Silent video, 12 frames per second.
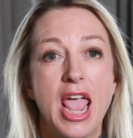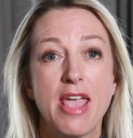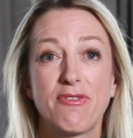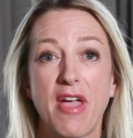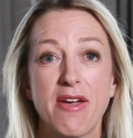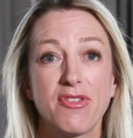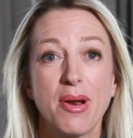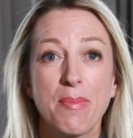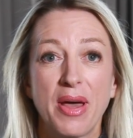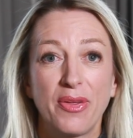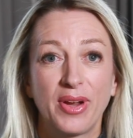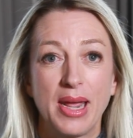If ever a
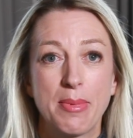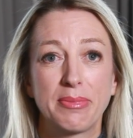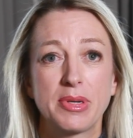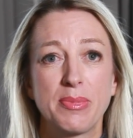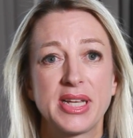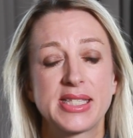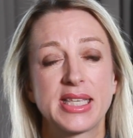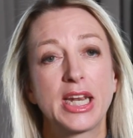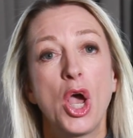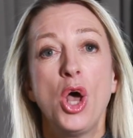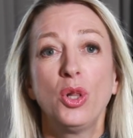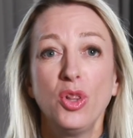mother came up to me and said,
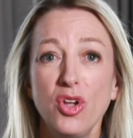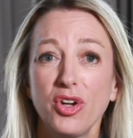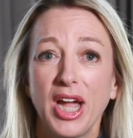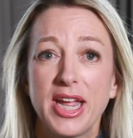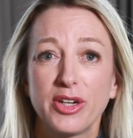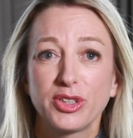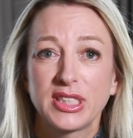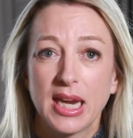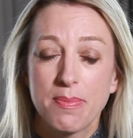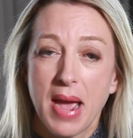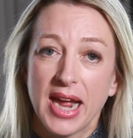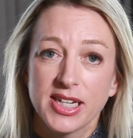"Look, I
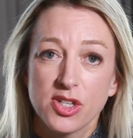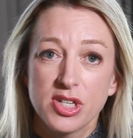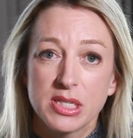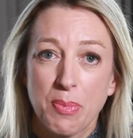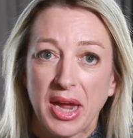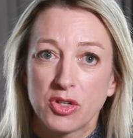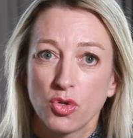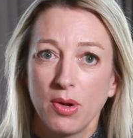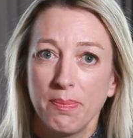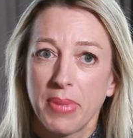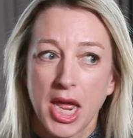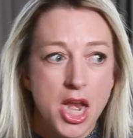understand Mac is on
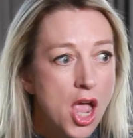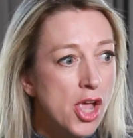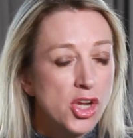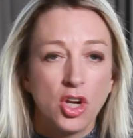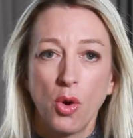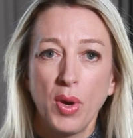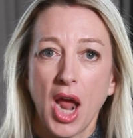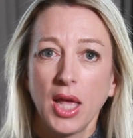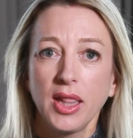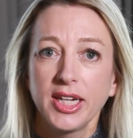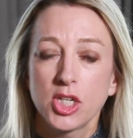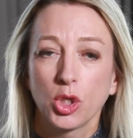spectrum, but you know what? I'd
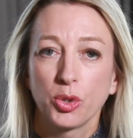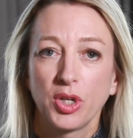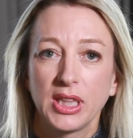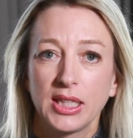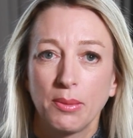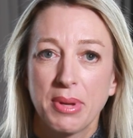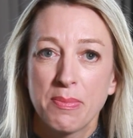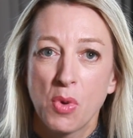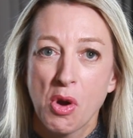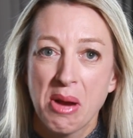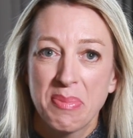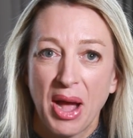like to learn a little bit
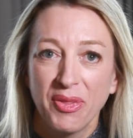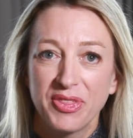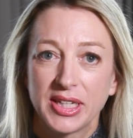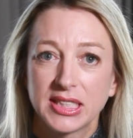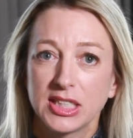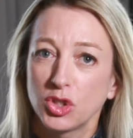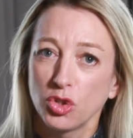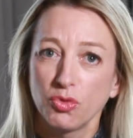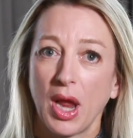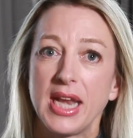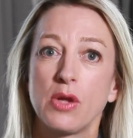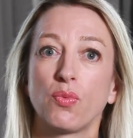more about this. Is there
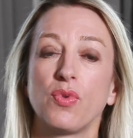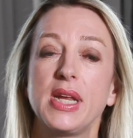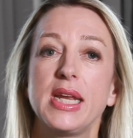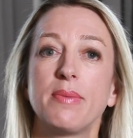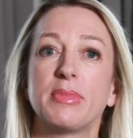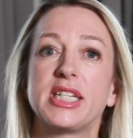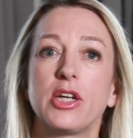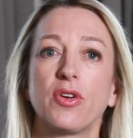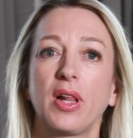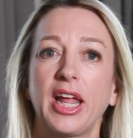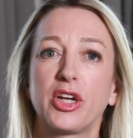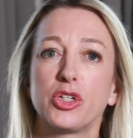any reading
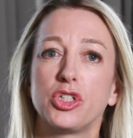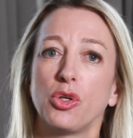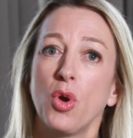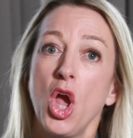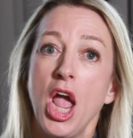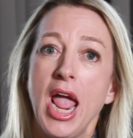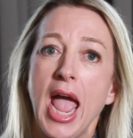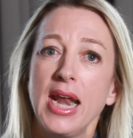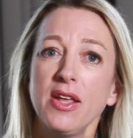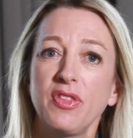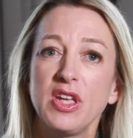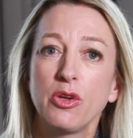material I could do?
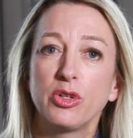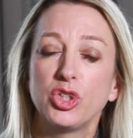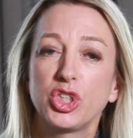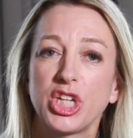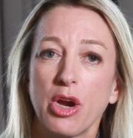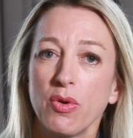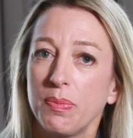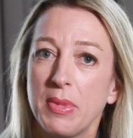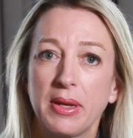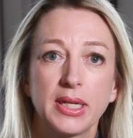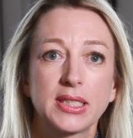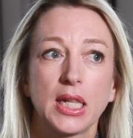Anything you can share with me?
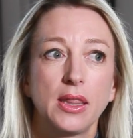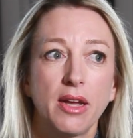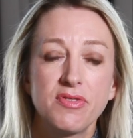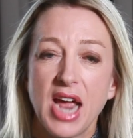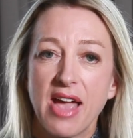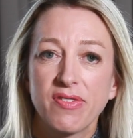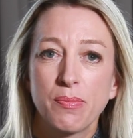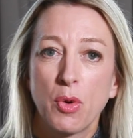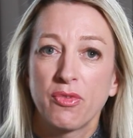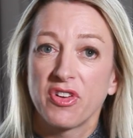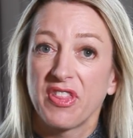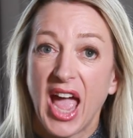Because I'd love to have him
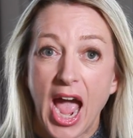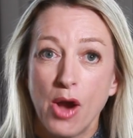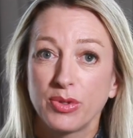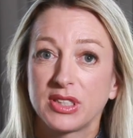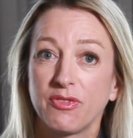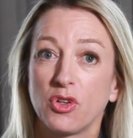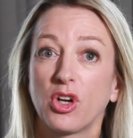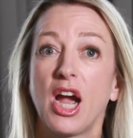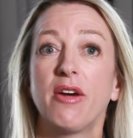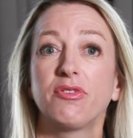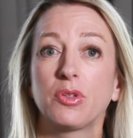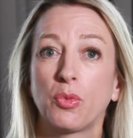over at the house if you're
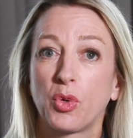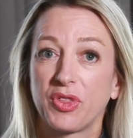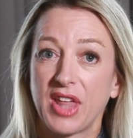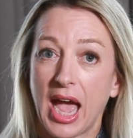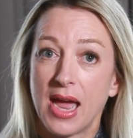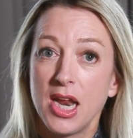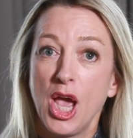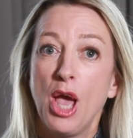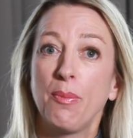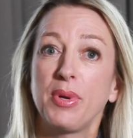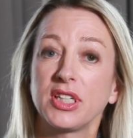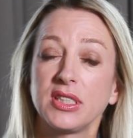comfortable with that,
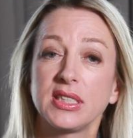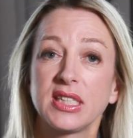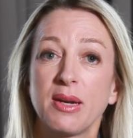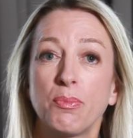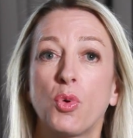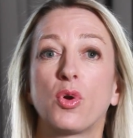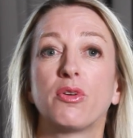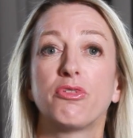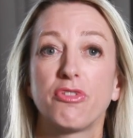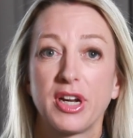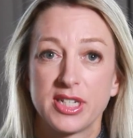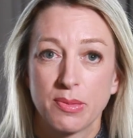because he's an important
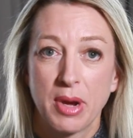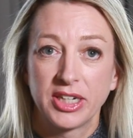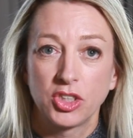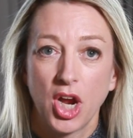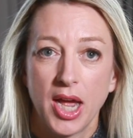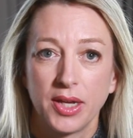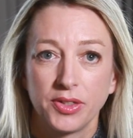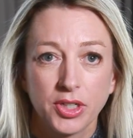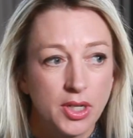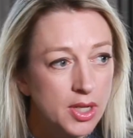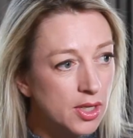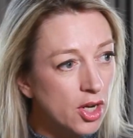friend to my child."
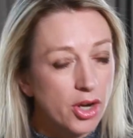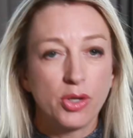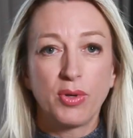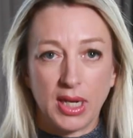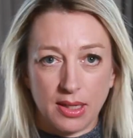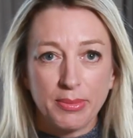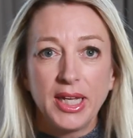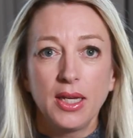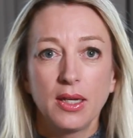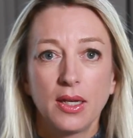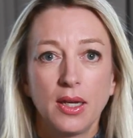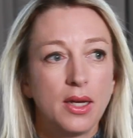Are you kidding me?